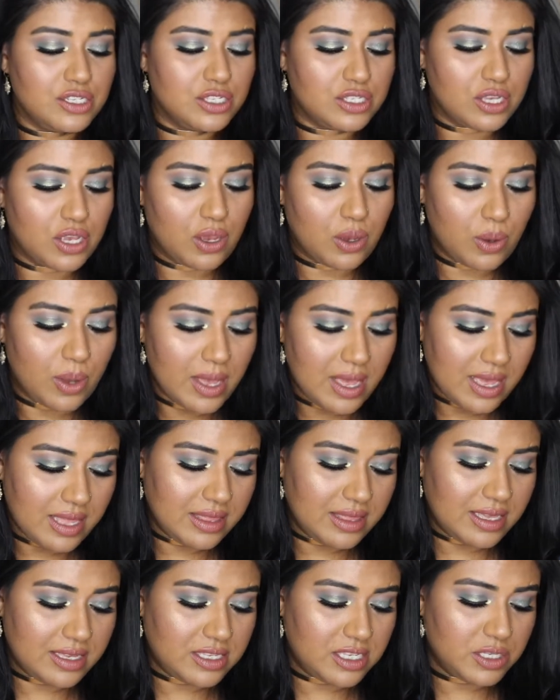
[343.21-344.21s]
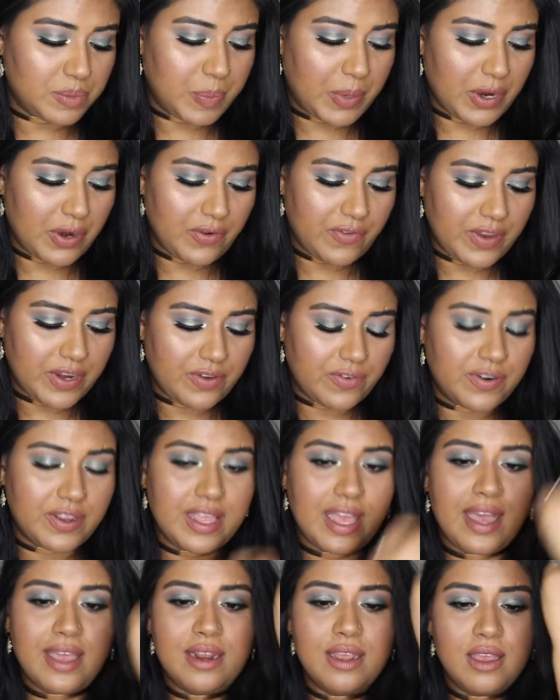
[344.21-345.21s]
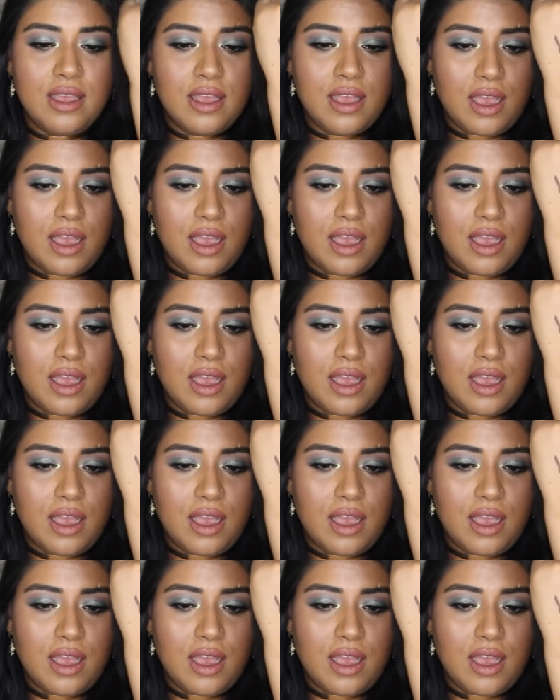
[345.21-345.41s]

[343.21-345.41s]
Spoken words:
so this is perfect for that.